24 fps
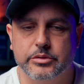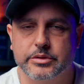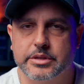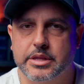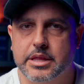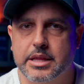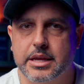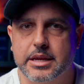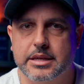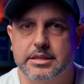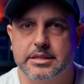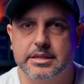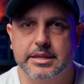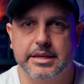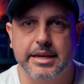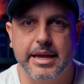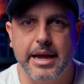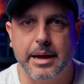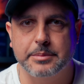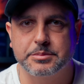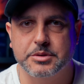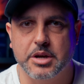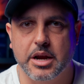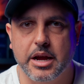this to
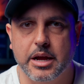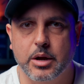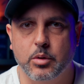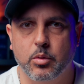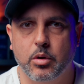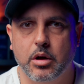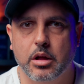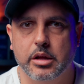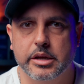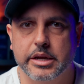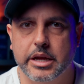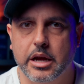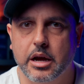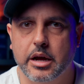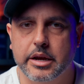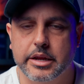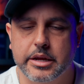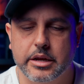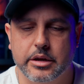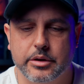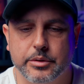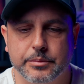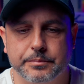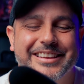capture high-quality
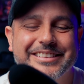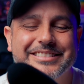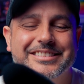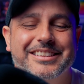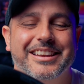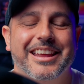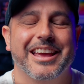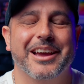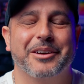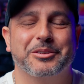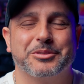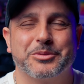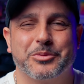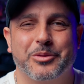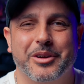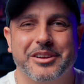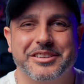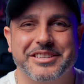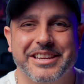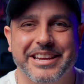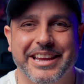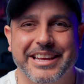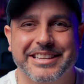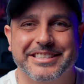audio. Today I was
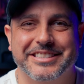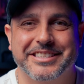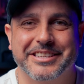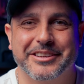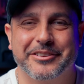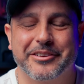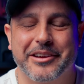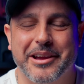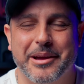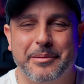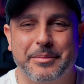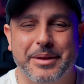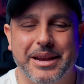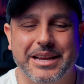watching Instagram and I